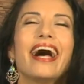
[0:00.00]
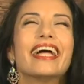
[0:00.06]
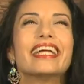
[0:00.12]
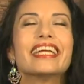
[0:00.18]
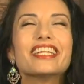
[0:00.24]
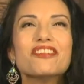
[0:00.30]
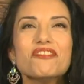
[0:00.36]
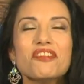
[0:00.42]

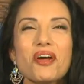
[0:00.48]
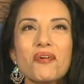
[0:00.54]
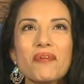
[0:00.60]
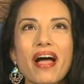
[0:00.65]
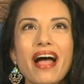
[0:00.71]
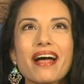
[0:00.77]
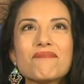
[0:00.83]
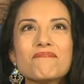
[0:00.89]
You know,
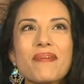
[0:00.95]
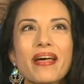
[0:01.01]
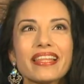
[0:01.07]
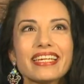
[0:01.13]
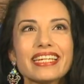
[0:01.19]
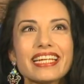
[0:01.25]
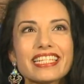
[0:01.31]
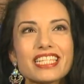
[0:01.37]
belly
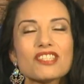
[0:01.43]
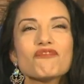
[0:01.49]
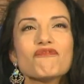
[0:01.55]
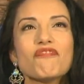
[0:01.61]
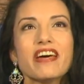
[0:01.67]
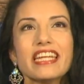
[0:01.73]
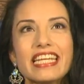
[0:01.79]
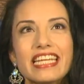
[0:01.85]
dance, it's
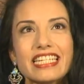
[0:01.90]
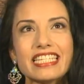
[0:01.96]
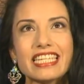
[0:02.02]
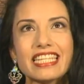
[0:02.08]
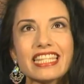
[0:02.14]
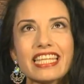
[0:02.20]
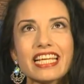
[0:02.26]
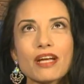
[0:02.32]
funny to
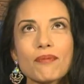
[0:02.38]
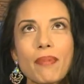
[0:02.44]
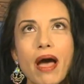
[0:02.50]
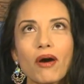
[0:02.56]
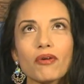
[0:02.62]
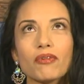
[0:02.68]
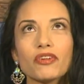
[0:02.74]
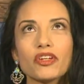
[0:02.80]
think
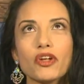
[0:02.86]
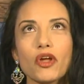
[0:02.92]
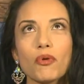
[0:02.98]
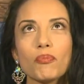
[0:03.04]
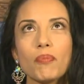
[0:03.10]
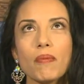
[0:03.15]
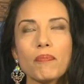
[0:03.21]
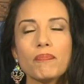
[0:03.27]
about, you know,
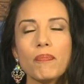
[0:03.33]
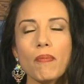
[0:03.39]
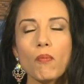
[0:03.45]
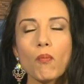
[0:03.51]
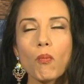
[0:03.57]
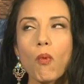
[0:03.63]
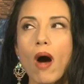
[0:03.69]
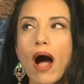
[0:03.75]

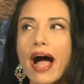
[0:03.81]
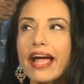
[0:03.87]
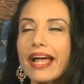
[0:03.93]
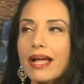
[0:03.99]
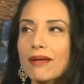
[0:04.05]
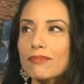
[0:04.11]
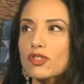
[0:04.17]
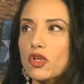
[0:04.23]
why
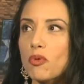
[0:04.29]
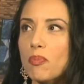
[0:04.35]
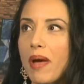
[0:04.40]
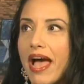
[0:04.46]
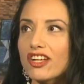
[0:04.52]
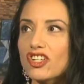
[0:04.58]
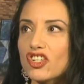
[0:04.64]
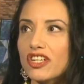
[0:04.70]
I'm so
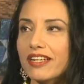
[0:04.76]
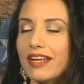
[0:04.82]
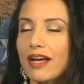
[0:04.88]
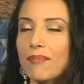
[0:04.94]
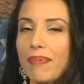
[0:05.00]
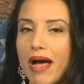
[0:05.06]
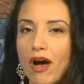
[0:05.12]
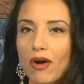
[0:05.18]
passionate
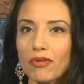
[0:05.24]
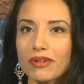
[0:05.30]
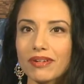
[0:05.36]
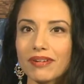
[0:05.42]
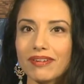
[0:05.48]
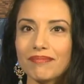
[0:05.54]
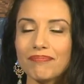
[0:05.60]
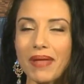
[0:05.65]
about
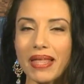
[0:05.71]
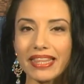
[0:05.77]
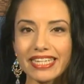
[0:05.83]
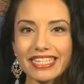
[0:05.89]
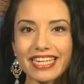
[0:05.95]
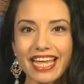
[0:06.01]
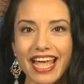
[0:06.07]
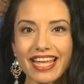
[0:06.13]

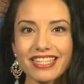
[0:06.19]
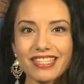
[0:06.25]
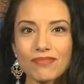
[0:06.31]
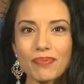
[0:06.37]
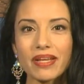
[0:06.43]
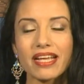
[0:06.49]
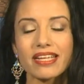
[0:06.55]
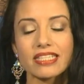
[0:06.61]
belly dance
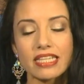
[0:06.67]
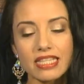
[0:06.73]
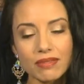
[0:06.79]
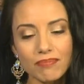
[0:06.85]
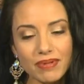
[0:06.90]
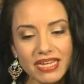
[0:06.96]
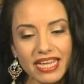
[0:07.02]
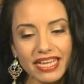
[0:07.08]
because in the
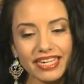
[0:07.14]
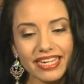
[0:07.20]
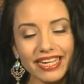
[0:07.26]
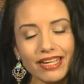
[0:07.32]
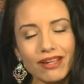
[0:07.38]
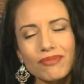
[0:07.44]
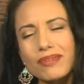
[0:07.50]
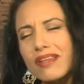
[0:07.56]
beginning
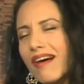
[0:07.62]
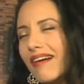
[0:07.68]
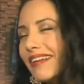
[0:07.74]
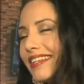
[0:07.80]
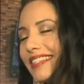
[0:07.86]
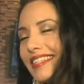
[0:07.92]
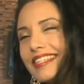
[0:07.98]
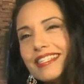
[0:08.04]
it was
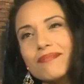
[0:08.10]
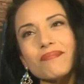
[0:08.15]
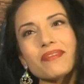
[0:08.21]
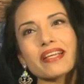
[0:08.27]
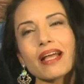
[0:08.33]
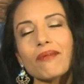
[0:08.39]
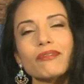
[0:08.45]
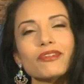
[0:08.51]
honestly
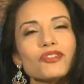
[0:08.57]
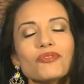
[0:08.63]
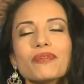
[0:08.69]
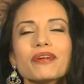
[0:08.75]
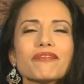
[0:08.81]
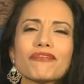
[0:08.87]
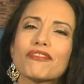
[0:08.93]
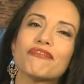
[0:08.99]
something I was
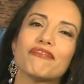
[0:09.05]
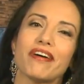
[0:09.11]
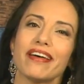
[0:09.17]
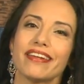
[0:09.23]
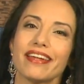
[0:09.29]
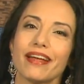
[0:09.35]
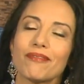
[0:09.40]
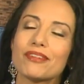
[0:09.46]
doing for
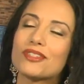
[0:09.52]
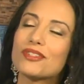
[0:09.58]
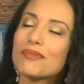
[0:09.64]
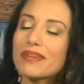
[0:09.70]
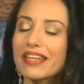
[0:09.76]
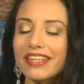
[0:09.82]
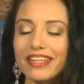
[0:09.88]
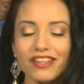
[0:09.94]
fun. I was
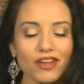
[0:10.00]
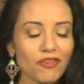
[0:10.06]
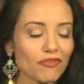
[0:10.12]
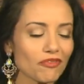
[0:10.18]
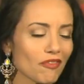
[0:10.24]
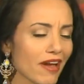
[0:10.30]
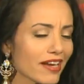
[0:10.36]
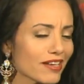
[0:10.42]
doing it, you know,
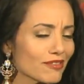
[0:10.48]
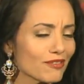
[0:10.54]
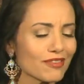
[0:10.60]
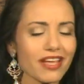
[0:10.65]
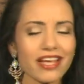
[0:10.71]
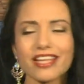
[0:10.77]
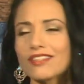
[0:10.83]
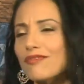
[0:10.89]
for
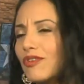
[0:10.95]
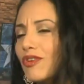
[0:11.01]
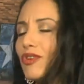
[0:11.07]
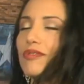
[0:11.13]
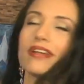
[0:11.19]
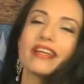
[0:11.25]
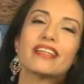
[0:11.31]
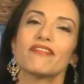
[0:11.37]
exercise, for
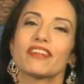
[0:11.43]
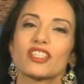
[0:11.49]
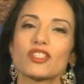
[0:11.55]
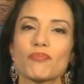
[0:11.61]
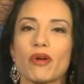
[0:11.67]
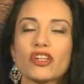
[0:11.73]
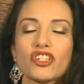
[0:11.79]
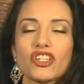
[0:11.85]
creative
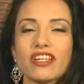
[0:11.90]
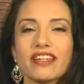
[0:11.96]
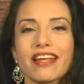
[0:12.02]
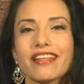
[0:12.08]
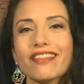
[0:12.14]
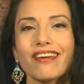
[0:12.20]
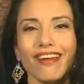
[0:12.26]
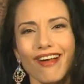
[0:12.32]
expression. I
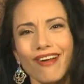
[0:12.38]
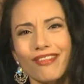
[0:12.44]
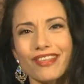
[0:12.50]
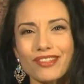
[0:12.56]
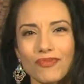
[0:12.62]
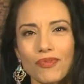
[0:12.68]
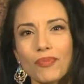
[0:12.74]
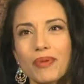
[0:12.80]
thought, oh,
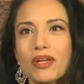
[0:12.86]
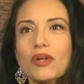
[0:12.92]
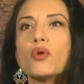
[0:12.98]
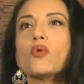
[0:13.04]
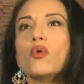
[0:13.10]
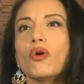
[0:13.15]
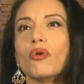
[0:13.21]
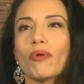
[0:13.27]
this will be
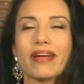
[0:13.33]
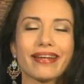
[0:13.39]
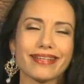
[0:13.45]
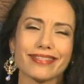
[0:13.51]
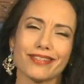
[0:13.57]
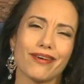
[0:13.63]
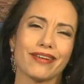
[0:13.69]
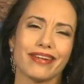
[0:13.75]
cool, right? I
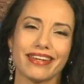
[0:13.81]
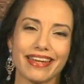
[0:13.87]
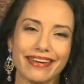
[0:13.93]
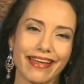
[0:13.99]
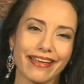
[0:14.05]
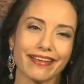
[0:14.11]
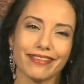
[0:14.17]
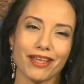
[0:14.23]
saw it at a
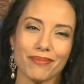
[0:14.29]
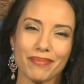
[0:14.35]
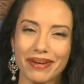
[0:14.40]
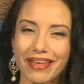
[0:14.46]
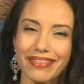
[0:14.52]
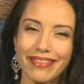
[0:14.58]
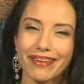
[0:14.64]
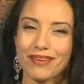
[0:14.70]
nightclub and
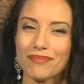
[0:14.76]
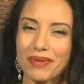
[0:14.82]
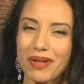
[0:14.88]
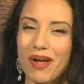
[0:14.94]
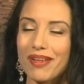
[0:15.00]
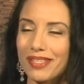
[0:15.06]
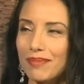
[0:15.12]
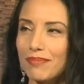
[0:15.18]
I thought it would be
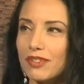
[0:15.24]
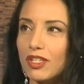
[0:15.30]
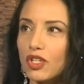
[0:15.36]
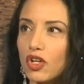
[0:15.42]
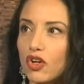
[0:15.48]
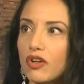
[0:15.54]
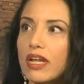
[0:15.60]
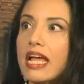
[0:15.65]
awesome to
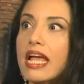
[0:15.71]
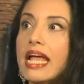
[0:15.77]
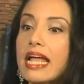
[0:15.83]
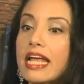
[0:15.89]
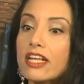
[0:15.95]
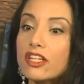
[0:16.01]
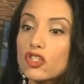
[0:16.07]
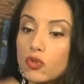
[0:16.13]
learn.
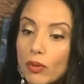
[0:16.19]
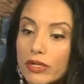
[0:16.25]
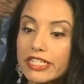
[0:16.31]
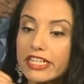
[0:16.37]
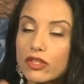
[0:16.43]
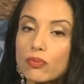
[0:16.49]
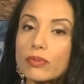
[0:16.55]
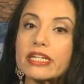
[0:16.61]

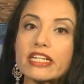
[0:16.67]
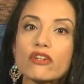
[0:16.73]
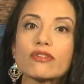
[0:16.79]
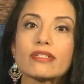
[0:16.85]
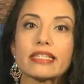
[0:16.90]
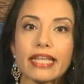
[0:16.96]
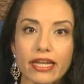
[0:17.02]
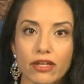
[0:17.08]
23
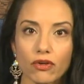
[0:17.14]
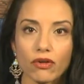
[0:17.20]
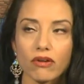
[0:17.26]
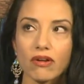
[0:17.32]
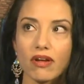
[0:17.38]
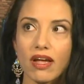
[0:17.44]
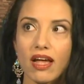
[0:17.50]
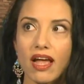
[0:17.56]
years
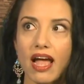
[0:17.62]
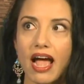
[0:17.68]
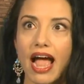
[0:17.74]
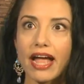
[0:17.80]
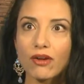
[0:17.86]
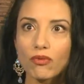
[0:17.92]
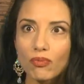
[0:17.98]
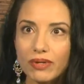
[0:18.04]
later,
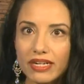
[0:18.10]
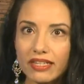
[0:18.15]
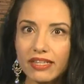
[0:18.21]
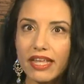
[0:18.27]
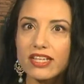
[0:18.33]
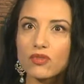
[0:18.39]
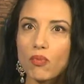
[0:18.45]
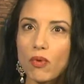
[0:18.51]
I
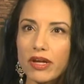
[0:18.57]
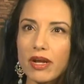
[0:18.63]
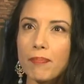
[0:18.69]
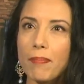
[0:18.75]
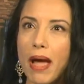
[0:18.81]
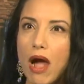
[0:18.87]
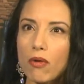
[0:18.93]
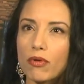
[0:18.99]
realize what a
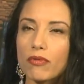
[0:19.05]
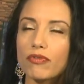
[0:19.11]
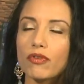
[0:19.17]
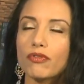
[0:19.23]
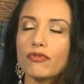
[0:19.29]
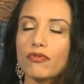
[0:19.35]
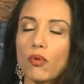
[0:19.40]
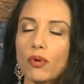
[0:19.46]
powerful
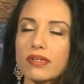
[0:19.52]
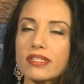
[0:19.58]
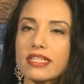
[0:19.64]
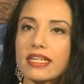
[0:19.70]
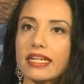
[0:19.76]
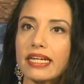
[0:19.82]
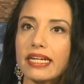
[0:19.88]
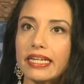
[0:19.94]
force
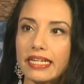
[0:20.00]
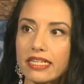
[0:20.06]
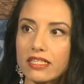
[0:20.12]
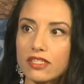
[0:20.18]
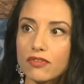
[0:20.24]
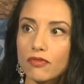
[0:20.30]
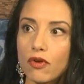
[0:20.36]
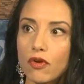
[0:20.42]
it
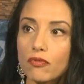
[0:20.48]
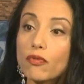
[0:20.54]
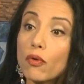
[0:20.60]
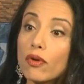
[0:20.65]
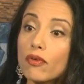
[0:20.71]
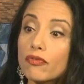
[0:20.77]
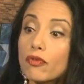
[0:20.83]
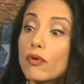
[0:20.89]
is
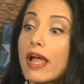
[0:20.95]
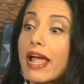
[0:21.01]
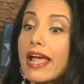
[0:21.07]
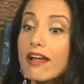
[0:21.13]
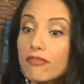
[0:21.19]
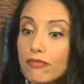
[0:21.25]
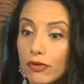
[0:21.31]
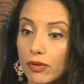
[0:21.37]
for, for
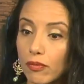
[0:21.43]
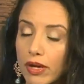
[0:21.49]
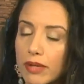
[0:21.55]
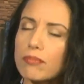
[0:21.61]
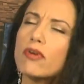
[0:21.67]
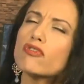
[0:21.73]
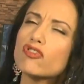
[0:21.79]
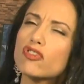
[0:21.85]
everyone.
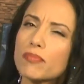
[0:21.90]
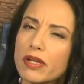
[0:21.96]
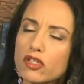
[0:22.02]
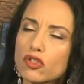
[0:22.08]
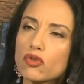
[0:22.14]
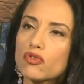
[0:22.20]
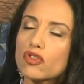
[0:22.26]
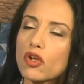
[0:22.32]
Most of my
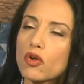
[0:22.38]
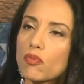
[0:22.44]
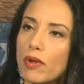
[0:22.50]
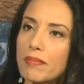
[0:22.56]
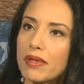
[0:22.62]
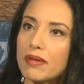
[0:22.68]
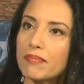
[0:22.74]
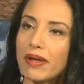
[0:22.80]
students are
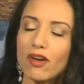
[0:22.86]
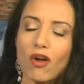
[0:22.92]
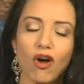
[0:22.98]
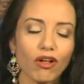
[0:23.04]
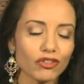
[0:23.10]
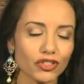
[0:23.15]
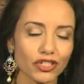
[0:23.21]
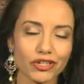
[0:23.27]
women, but
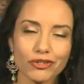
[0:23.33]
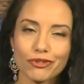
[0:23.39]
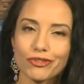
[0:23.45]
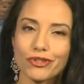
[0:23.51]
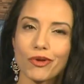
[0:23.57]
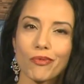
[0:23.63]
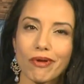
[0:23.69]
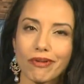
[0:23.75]
all
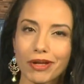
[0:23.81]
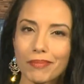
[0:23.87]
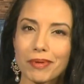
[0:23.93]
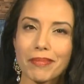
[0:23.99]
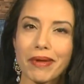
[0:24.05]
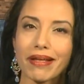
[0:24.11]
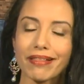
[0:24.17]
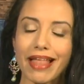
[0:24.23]
genders are welcome in
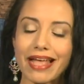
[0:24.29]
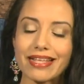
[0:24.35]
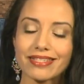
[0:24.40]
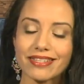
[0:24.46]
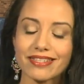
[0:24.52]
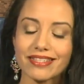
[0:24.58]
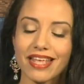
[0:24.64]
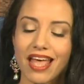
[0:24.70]
my
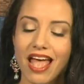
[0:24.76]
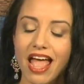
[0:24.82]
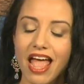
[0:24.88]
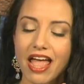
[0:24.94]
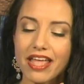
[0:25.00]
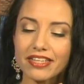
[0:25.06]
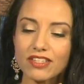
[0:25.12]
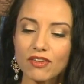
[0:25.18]
classes.
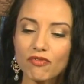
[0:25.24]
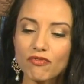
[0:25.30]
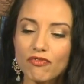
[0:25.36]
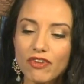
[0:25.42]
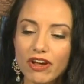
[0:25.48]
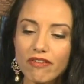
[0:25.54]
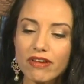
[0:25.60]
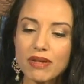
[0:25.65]
It's a
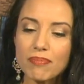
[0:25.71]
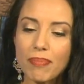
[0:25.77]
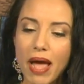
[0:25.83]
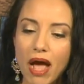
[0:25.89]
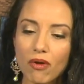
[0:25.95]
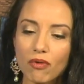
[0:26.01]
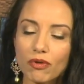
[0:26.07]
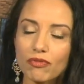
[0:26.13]
very
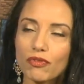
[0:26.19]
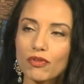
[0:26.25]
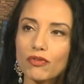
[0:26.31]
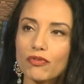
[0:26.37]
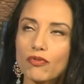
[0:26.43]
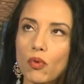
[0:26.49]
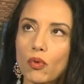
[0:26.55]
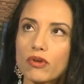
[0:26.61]
powerful
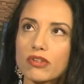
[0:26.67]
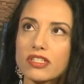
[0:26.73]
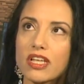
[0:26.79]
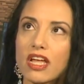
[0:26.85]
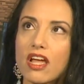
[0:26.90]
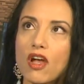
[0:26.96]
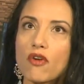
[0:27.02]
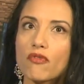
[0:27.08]
force
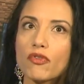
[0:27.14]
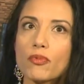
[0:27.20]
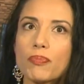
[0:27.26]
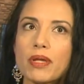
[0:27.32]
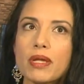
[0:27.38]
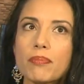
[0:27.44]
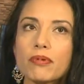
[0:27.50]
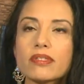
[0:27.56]
for
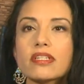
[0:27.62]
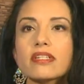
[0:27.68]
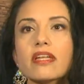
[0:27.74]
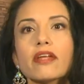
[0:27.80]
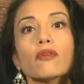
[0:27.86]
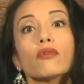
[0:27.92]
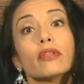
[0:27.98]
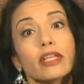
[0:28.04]
people to
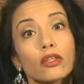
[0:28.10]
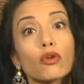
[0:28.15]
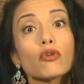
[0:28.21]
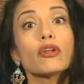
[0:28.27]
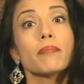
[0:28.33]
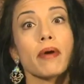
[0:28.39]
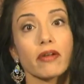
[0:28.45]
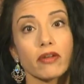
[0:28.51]
not only learn
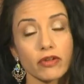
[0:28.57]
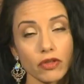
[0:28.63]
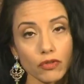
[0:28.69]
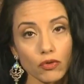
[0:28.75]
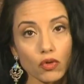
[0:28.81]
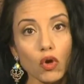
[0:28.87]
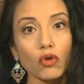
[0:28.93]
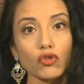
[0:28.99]
about another
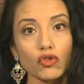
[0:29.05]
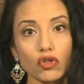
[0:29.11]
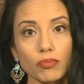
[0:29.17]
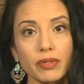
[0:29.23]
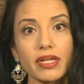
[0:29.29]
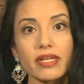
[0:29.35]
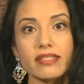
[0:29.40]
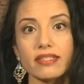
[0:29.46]
culture,
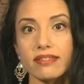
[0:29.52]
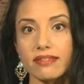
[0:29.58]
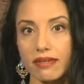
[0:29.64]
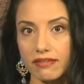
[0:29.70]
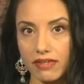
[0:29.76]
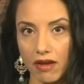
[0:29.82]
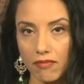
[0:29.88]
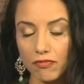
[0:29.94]
because it
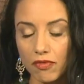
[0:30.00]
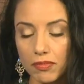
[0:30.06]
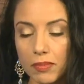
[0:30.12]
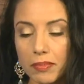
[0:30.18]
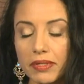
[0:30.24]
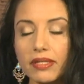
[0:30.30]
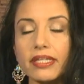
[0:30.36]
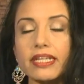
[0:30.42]
does come from the
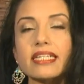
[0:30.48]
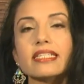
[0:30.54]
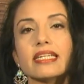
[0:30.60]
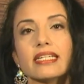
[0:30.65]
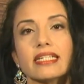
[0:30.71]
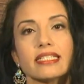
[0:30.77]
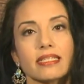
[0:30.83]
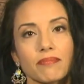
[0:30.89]
Middle East,
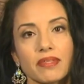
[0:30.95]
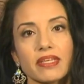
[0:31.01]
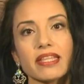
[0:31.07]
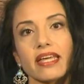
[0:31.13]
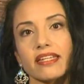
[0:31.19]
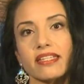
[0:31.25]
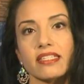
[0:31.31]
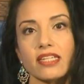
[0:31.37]
it is something
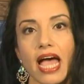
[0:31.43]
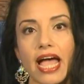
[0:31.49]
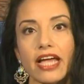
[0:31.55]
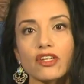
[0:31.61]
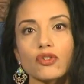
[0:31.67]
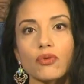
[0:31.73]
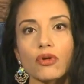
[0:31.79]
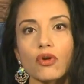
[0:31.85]
that is
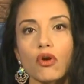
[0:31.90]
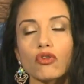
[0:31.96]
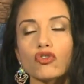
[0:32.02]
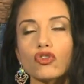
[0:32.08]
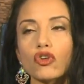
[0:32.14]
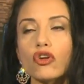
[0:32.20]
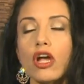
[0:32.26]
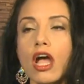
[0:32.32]
tied to a
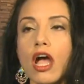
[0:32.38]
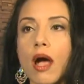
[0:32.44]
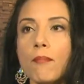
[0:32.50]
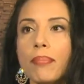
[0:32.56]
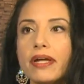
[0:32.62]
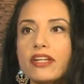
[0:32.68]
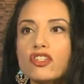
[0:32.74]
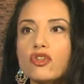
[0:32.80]
culture,
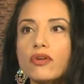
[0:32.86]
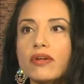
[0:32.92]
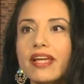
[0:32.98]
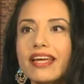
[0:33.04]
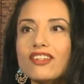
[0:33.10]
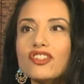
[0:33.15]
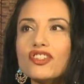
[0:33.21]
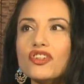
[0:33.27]
but to
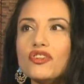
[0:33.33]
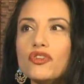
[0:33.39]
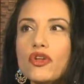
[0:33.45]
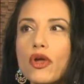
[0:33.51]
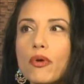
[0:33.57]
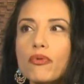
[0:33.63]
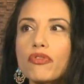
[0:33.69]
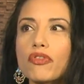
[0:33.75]
get to
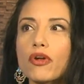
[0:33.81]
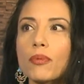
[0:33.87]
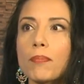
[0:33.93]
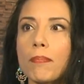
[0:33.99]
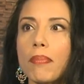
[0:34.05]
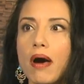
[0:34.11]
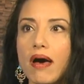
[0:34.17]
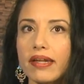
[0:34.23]
know their
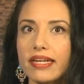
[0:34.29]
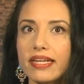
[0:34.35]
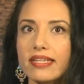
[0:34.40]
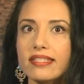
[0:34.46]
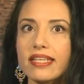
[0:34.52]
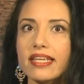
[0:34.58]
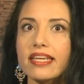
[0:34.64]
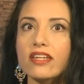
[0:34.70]

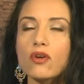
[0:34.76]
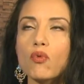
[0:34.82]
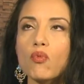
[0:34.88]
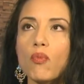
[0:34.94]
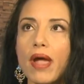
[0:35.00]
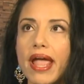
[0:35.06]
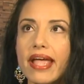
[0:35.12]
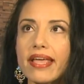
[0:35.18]
bodies in a
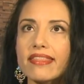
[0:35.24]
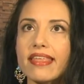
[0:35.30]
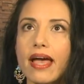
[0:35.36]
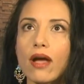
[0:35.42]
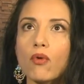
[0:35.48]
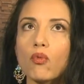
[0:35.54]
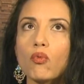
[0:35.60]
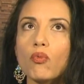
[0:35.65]
way
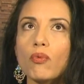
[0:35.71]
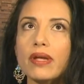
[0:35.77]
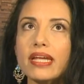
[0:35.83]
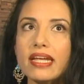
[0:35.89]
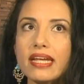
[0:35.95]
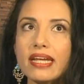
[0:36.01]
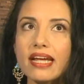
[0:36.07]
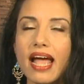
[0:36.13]
that
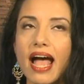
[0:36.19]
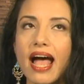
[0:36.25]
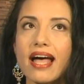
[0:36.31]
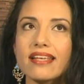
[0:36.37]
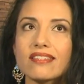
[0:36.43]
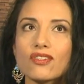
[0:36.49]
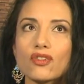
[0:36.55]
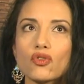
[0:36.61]
we,
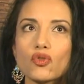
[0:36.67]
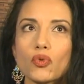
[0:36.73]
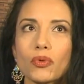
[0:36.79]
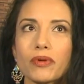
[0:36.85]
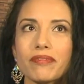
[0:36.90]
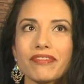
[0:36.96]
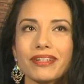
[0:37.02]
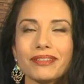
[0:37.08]
as sort
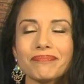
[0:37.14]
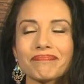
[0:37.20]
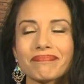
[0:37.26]
of a